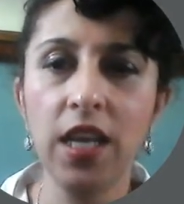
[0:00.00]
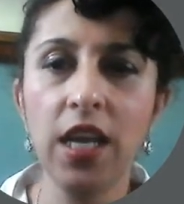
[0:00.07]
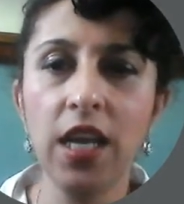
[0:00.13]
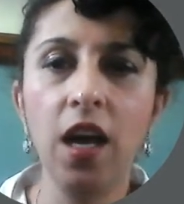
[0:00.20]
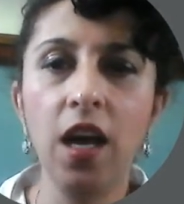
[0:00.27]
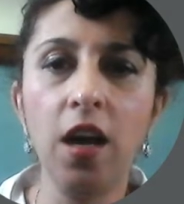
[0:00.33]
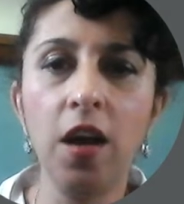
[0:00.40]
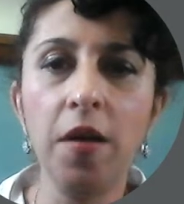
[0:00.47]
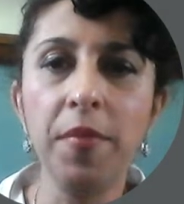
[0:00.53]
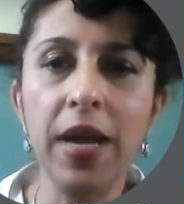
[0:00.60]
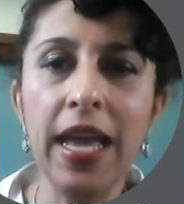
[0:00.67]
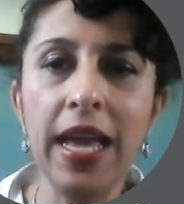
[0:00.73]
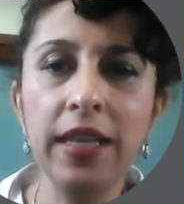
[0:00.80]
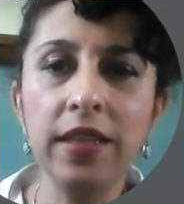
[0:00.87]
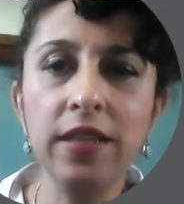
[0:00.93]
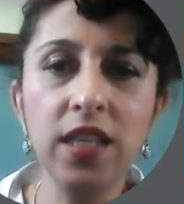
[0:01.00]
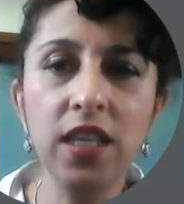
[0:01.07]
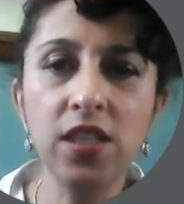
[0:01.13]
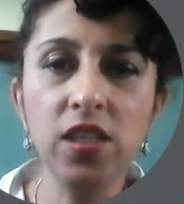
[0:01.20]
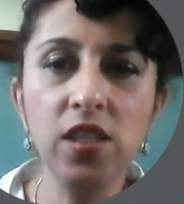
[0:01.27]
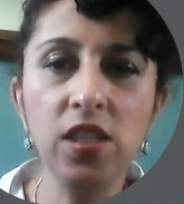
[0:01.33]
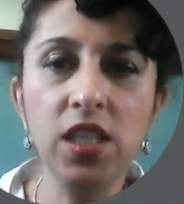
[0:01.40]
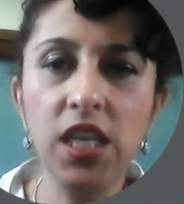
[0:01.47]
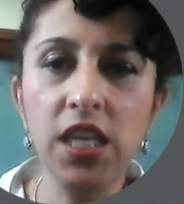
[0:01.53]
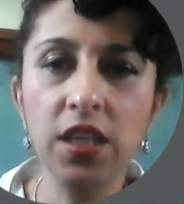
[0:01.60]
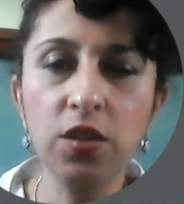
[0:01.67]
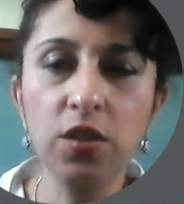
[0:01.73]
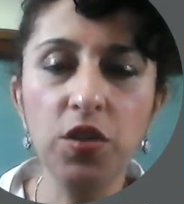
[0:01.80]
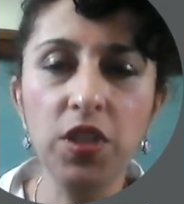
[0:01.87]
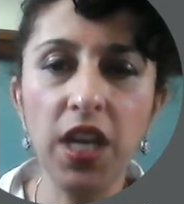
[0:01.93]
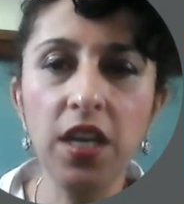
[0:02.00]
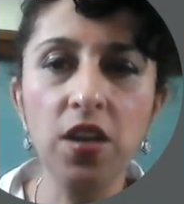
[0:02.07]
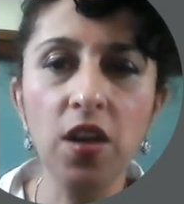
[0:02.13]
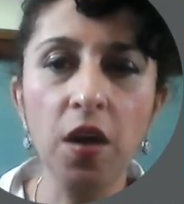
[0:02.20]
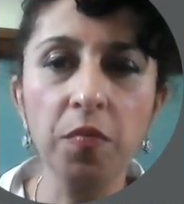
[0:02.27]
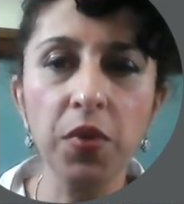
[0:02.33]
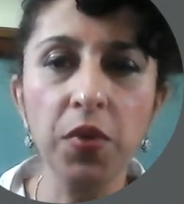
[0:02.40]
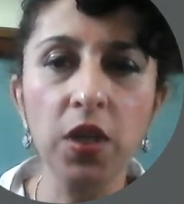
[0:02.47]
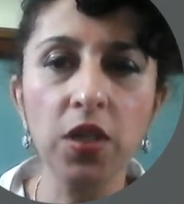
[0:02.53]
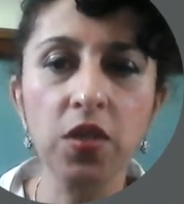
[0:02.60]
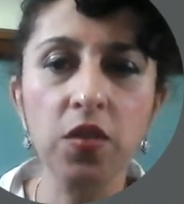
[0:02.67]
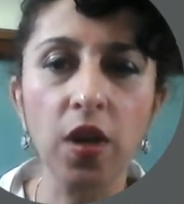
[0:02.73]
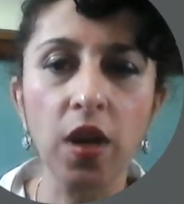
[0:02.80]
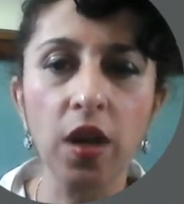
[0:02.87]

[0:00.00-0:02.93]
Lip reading: And this is year-to-date numbers.